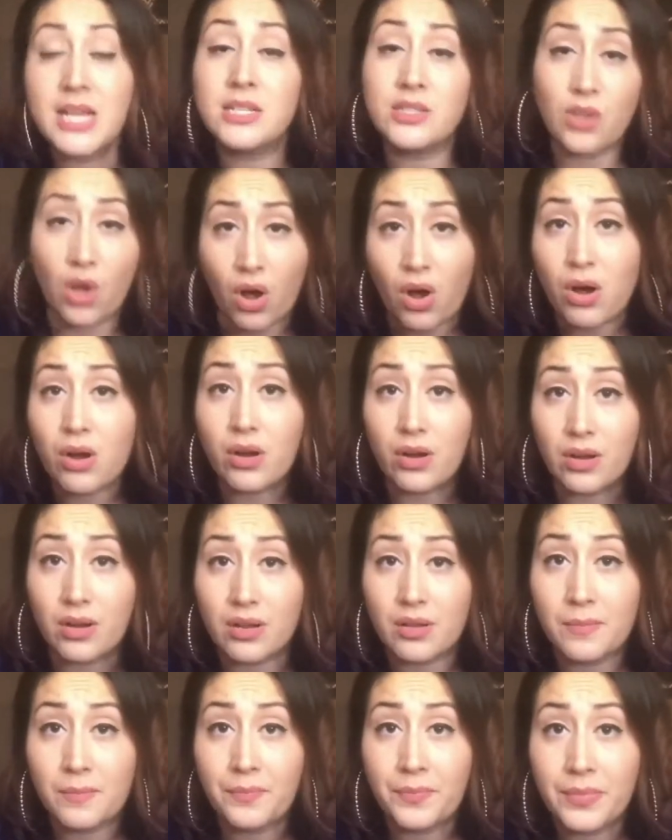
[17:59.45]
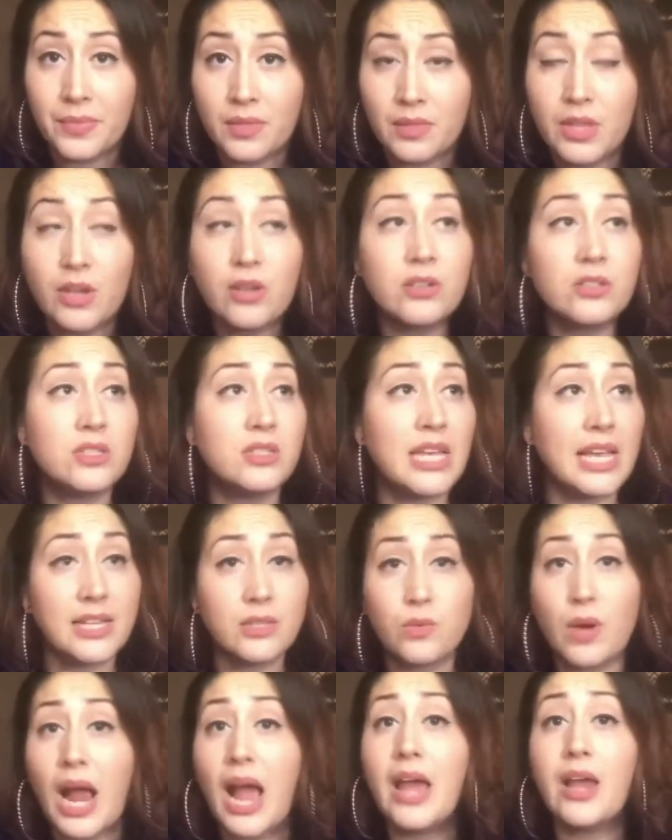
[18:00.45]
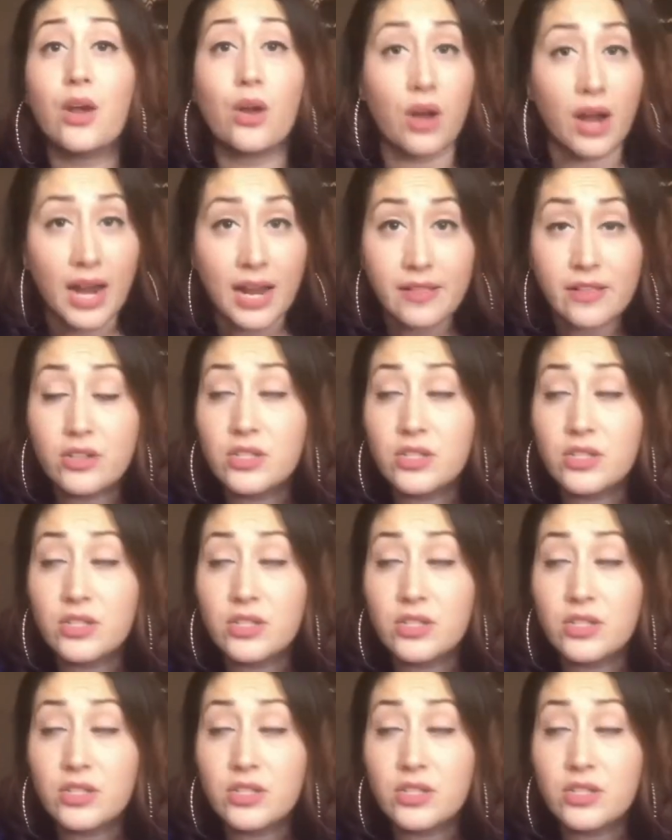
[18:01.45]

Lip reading: It's hard. There's days where I cried.